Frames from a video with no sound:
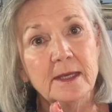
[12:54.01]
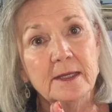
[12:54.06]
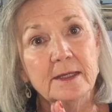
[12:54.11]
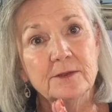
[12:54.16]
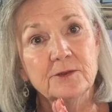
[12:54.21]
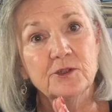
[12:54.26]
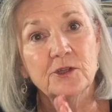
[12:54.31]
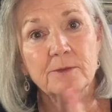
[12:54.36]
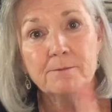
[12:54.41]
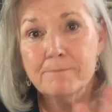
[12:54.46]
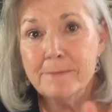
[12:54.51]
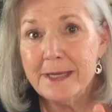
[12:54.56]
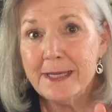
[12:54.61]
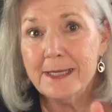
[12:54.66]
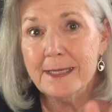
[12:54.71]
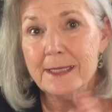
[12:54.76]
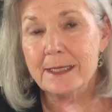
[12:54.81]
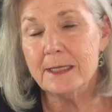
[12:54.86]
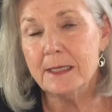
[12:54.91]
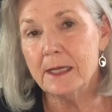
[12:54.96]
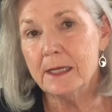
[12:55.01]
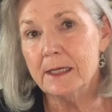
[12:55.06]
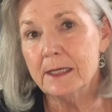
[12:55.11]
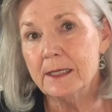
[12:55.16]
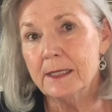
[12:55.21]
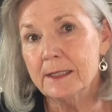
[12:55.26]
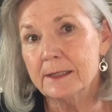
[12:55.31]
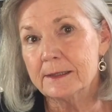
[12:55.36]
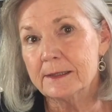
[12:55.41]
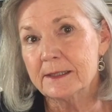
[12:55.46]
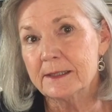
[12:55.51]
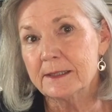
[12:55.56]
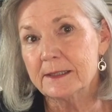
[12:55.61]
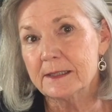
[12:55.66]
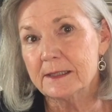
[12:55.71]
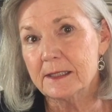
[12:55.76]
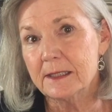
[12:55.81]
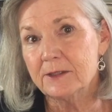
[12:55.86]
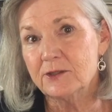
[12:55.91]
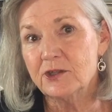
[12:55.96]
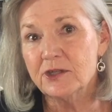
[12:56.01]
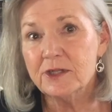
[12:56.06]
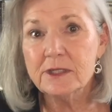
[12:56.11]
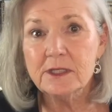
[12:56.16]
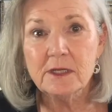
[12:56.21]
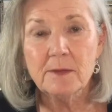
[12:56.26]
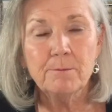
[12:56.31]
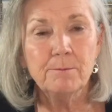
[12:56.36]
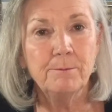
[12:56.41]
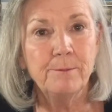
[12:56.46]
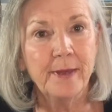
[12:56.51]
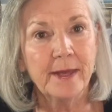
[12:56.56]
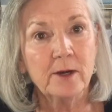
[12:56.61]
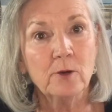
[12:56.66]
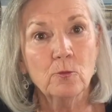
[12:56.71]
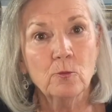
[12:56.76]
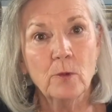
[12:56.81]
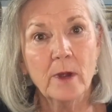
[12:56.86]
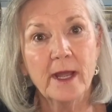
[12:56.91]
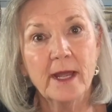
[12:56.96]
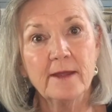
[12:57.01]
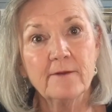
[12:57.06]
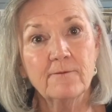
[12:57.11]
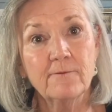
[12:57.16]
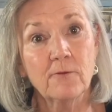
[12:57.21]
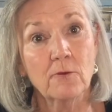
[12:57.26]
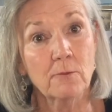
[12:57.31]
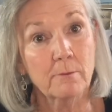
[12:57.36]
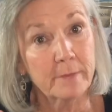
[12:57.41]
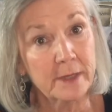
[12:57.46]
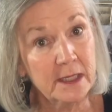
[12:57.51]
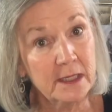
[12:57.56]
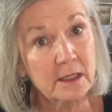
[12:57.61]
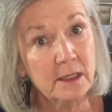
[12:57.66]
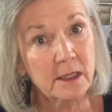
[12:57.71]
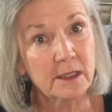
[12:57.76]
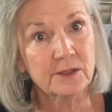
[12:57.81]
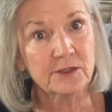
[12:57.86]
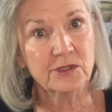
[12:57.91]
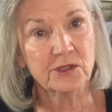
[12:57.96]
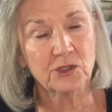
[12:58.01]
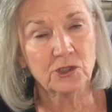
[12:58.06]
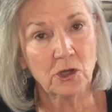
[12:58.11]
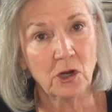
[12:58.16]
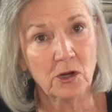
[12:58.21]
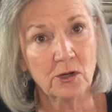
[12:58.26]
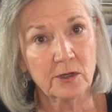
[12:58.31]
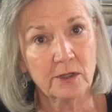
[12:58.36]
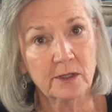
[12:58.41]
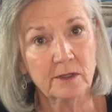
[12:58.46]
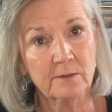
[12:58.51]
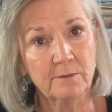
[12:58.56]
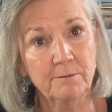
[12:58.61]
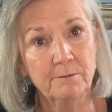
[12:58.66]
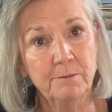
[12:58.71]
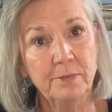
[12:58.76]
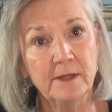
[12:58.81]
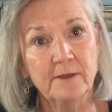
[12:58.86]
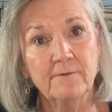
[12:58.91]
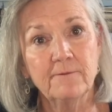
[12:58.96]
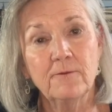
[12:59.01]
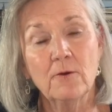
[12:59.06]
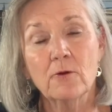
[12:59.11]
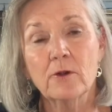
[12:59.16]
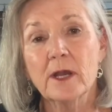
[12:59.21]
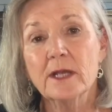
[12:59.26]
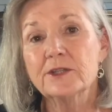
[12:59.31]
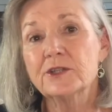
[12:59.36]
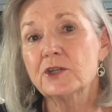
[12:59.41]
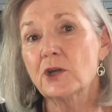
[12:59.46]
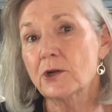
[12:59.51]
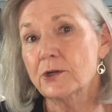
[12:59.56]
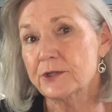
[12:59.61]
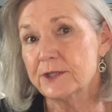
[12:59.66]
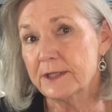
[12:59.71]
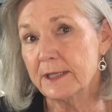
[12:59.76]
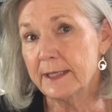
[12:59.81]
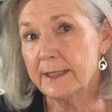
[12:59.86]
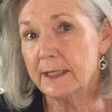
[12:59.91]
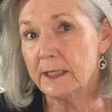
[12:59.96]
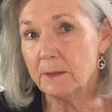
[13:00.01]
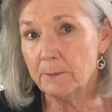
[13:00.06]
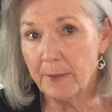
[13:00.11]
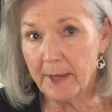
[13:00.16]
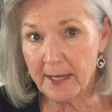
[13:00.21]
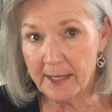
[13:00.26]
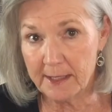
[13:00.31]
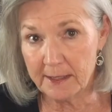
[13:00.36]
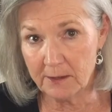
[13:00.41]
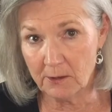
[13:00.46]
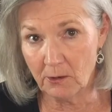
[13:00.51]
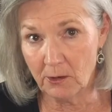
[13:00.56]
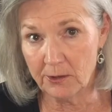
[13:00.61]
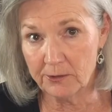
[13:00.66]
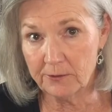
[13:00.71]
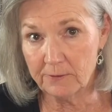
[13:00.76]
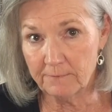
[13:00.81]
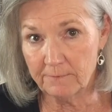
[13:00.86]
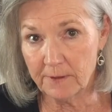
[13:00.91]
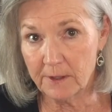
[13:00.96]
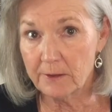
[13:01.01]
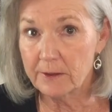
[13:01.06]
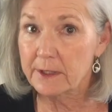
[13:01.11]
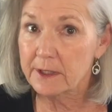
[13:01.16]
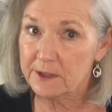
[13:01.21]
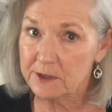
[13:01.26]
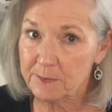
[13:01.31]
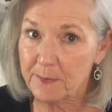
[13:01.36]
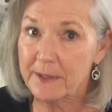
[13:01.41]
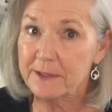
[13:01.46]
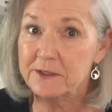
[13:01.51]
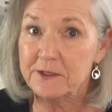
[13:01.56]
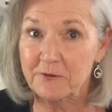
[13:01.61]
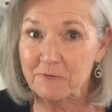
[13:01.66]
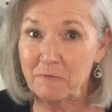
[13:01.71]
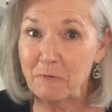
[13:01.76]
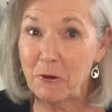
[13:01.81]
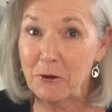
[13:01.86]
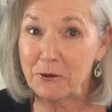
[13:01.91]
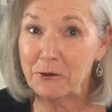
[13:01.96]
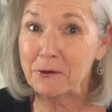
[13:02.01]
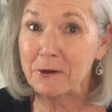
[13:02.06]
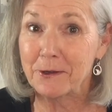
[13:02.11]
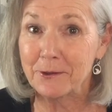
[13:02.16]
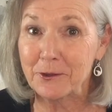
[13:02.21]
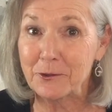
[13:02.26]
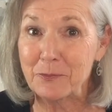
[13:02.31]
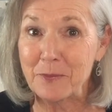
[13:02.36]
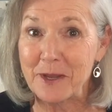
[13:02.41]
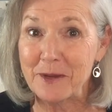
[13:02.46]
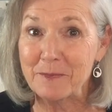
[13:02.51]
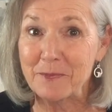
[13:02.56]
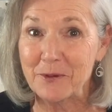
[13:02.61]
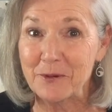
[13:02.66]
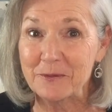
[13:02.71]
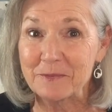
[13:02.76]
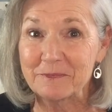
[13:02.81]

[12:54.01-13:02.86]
To me, it's just a better way for me to get started before I start slinging paint onto very expensive watercolor paper.